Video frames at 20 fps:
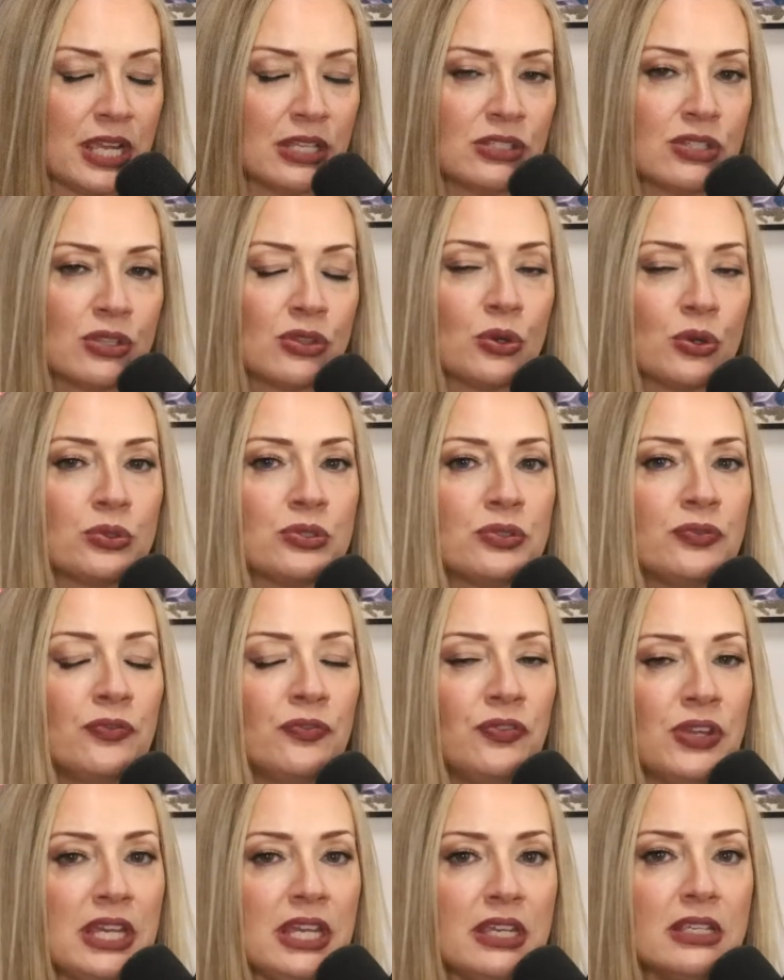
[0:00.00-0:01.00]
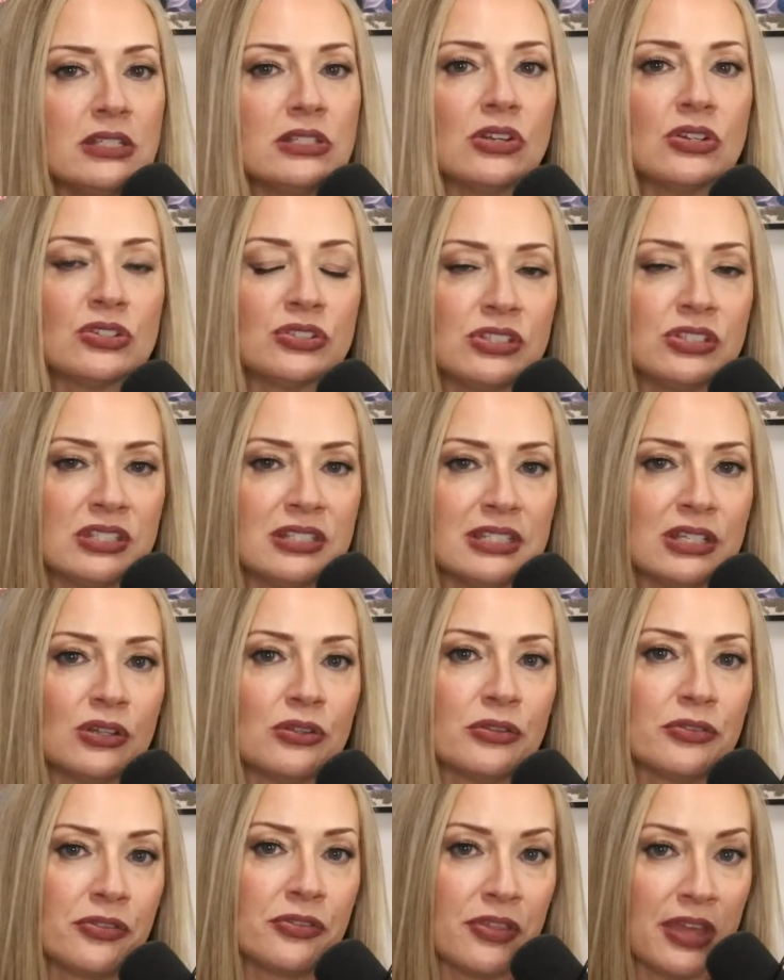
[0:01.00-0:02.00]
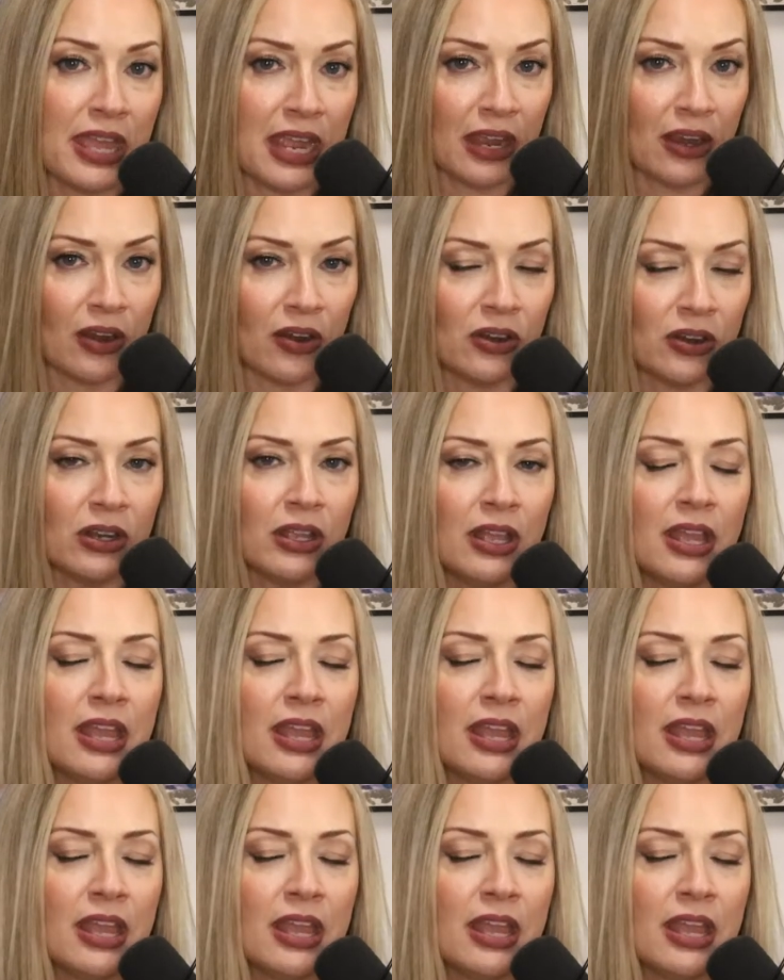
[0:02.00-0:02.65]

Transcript: So those fees are still there.